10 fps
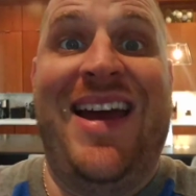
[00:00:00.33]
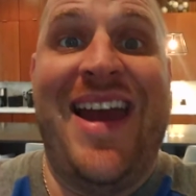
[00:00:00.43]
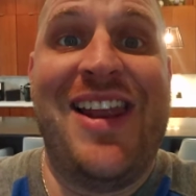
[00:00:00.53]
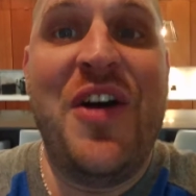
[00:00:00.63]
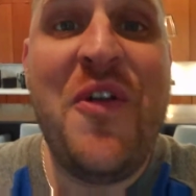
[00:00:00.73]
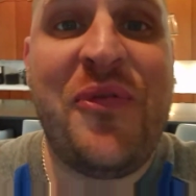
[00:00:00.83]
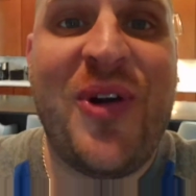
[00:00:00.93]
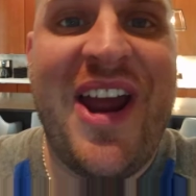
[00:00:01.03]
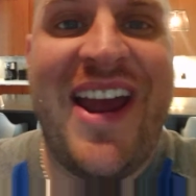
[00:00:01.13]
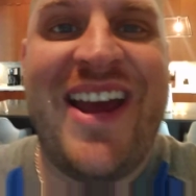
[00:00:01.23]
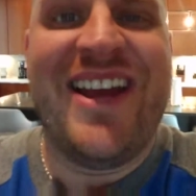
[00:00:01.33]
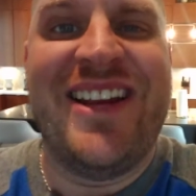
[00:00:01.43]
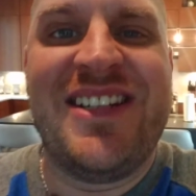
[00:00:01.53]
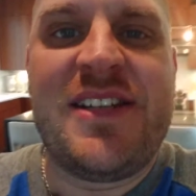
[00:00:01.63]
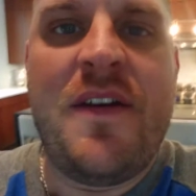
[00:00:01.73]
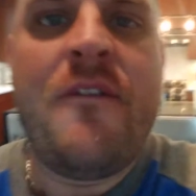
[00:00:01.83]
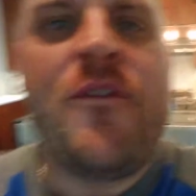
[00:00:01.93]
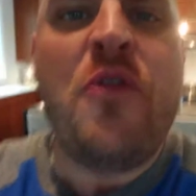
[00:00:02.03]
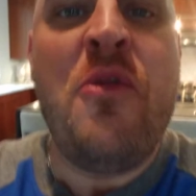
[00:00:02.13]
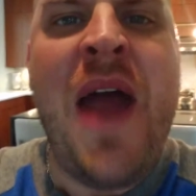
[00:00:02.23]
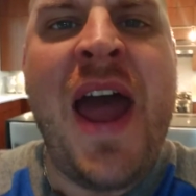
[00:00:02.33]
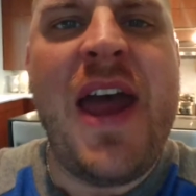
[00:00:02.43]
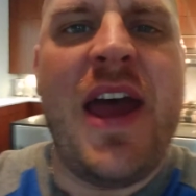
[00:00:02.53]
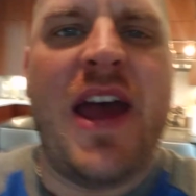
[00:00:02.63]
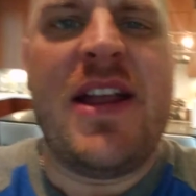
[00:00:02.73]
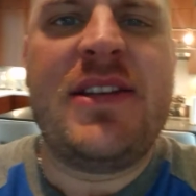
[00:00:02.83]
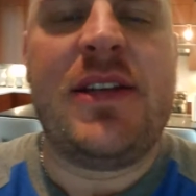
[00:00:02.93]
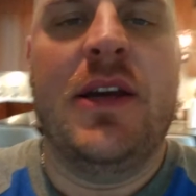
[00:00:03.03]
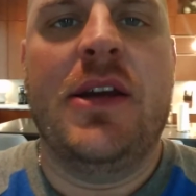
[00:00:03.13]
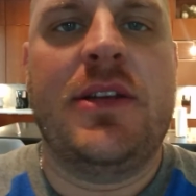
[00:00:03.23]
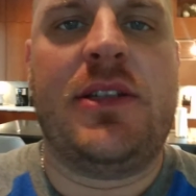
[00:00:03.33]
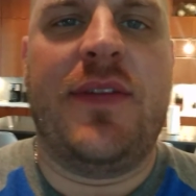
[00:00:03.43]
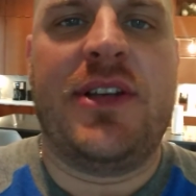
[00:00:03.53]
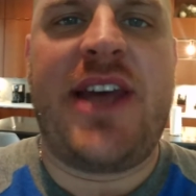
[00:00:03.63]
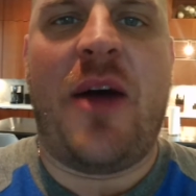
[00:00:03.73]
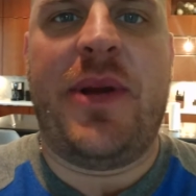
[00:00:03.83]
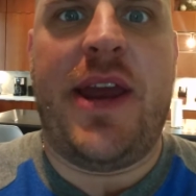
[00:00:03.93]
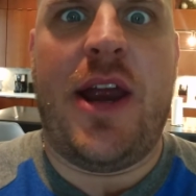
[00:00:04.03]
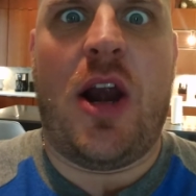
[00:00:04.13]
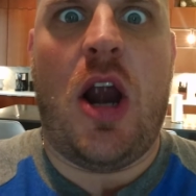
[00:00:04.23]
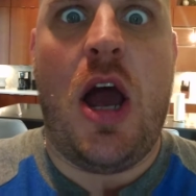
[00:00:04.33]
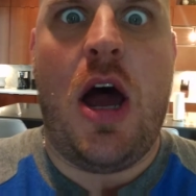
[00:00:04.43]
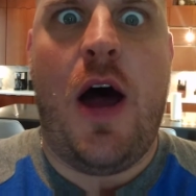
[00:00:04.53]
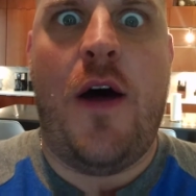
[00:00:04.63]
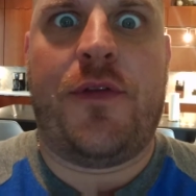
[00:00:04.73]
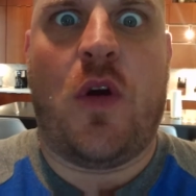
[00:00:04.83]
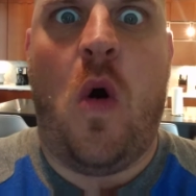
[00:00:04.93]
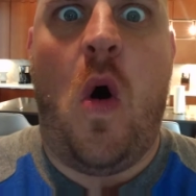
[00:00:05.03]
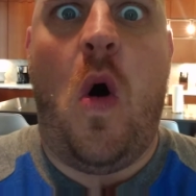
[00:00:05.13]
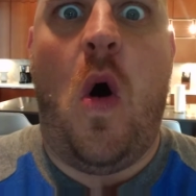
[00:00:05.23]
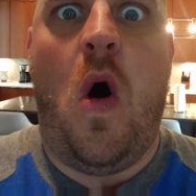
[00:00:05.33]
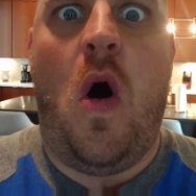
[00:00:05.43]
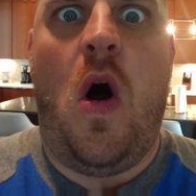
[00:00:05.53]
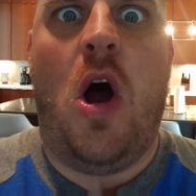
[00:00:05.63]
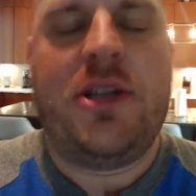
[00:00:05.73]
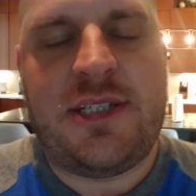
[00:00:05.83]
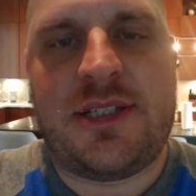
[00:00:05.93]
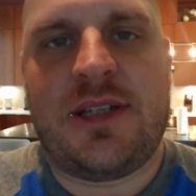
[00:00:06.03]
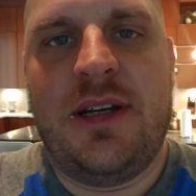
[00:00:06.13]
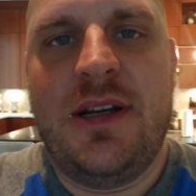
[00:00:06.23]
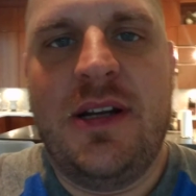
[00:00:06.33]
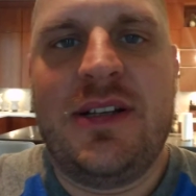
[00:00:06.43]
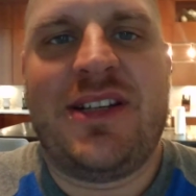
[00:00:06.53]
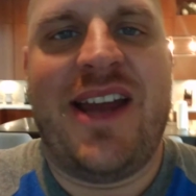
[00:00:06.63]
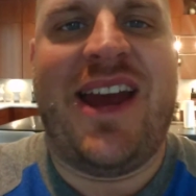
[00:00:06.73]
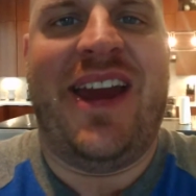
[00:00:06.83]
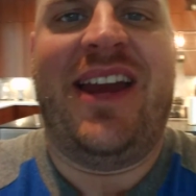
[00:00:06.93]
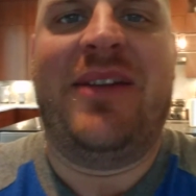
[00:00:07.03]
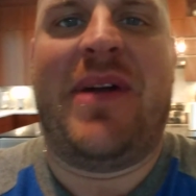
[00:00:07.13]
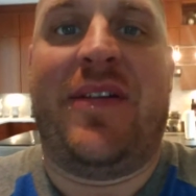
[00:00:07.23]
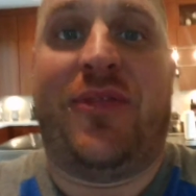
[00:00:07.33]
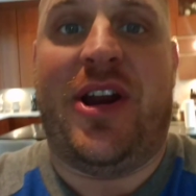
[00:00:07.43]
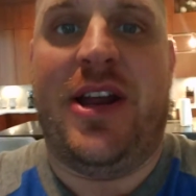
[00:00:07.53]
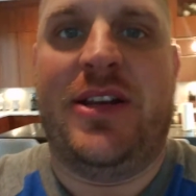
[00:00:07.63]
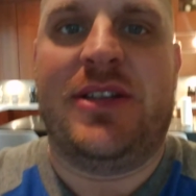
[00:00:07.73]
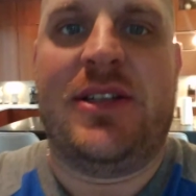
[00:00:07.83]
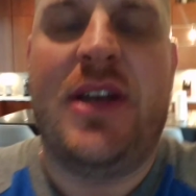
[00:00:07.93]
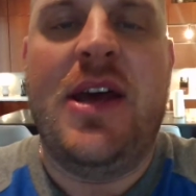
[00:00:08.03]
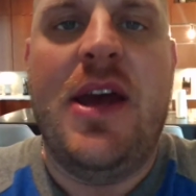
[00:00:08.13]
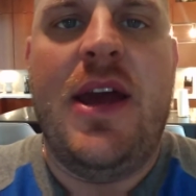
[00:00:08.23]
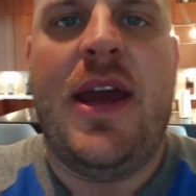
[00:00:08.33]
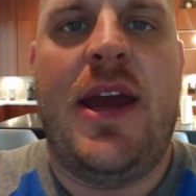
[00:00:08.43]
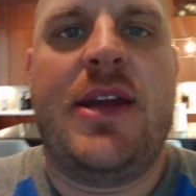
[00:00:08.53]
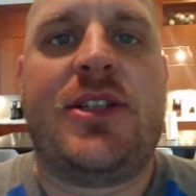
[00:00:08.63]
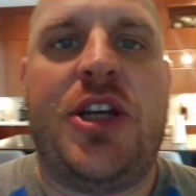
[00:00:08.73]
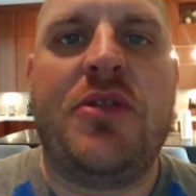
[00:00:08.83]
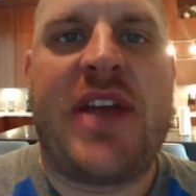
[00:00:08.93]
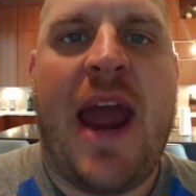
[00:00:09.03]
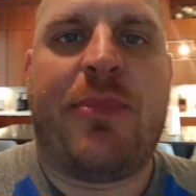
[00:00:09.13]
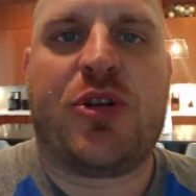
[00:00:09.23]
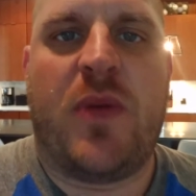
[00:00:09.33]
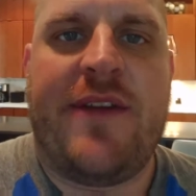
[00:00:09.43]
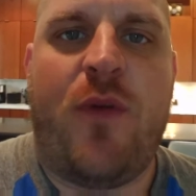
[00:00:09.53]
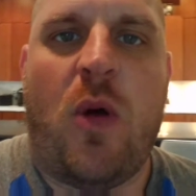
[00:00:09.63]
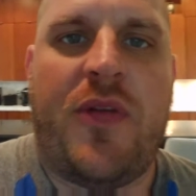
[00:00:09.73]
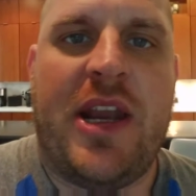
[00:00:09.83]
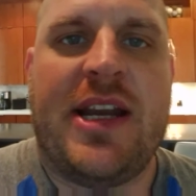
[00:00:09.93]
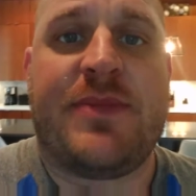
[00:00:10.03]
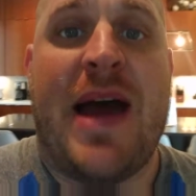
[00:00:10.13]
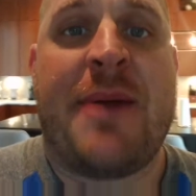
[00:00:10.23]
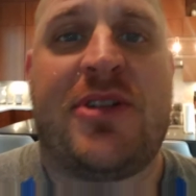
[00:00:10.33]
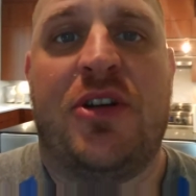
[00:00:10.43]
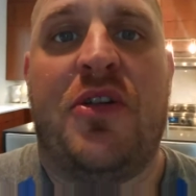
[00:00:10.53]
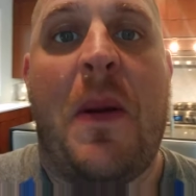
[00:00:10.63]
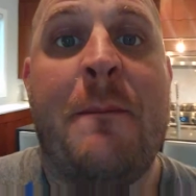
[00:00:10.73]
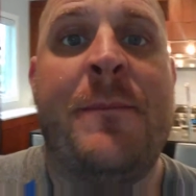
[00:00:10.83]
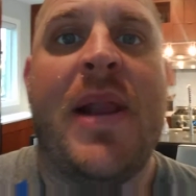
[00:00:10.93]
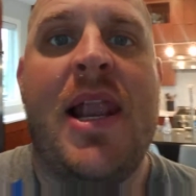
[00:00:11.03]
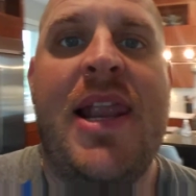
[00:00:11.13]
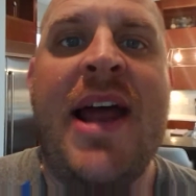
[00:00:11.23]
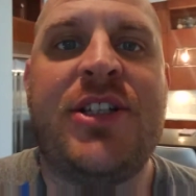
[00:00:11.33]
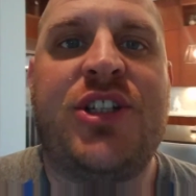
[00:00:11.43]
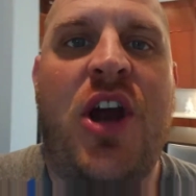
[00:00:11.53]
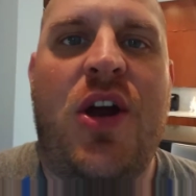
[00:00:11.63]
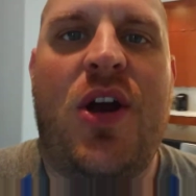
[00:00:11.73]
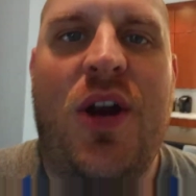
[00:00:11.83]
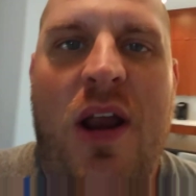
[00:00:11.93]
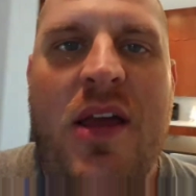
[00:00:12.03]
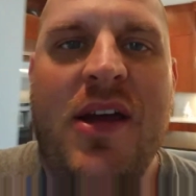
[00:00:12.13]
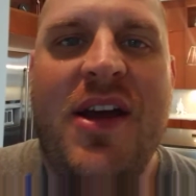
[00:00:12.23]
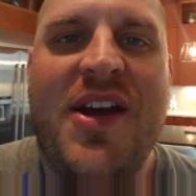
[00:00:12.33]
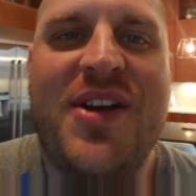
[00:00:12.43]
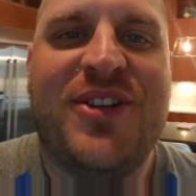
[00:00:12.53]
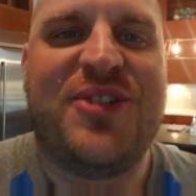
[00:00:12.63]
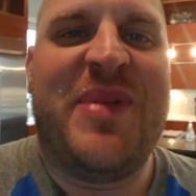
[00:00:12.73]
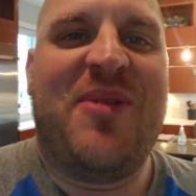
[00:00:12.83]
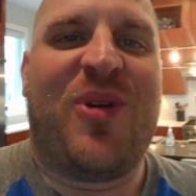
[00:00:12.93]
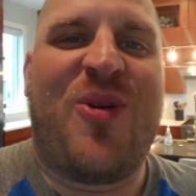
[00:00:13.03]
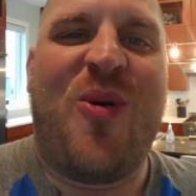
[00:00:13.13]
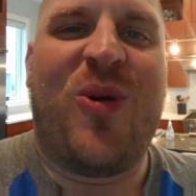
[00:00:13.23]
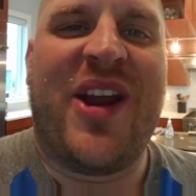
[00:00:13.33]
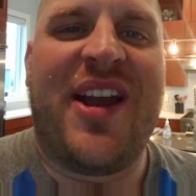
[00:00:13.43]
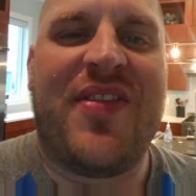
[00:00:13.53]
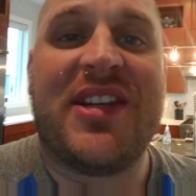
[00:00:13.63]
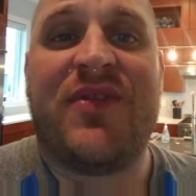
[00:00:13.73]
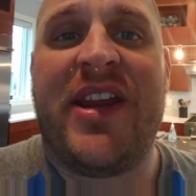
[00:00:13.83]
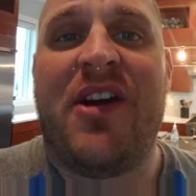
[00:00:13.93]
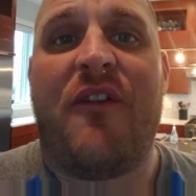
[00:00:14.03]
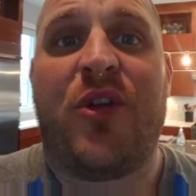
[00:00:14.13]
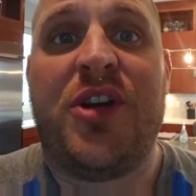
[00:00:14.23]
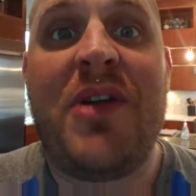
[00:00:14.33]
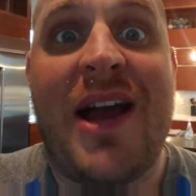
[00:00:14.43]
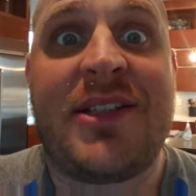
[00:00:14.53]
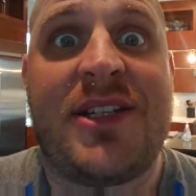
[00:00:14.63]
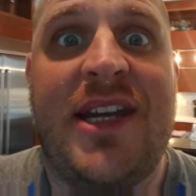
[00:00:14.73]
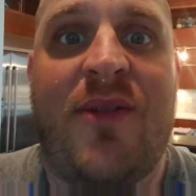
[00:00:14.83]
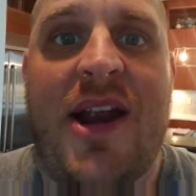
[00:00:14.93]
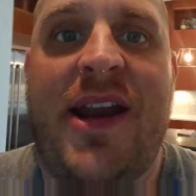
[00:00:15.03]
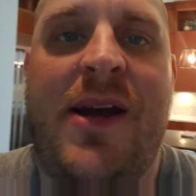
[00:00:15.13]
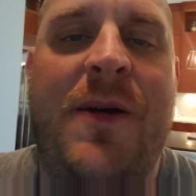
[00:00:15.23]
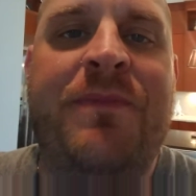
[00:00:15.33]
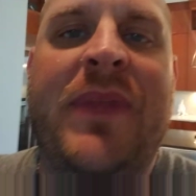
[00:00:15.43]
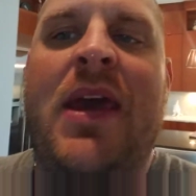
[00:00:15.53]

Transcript: Hello, friends! Stephen Talbot here, of course. Today, my friends, is Tuesday, April 24th, and it is my absolute pleasure to be recording this video for you guys to see right now.